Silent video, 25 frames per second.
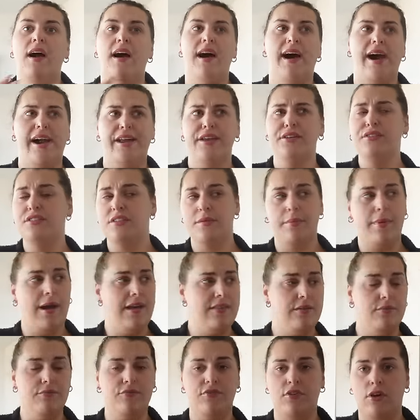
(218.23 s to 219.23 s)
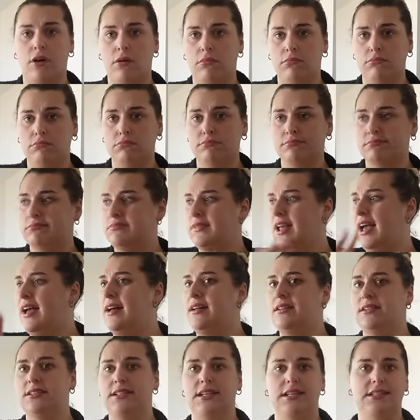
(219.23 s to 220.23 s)
I used to buy them from
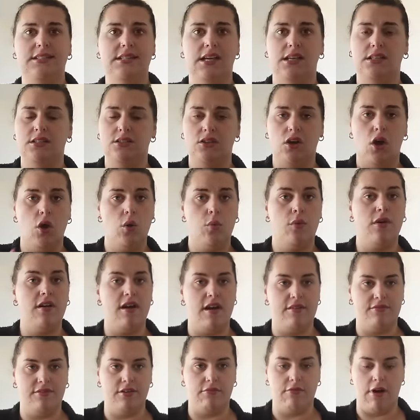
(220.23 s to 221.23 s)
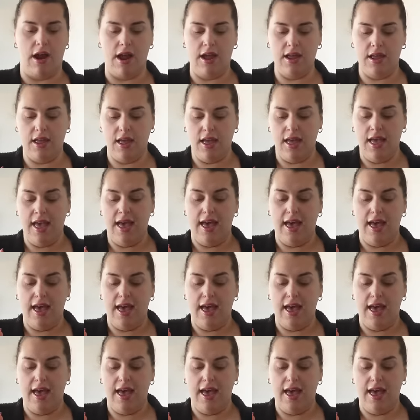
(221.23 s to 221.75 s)
Aldi, Tesco, wherever, right?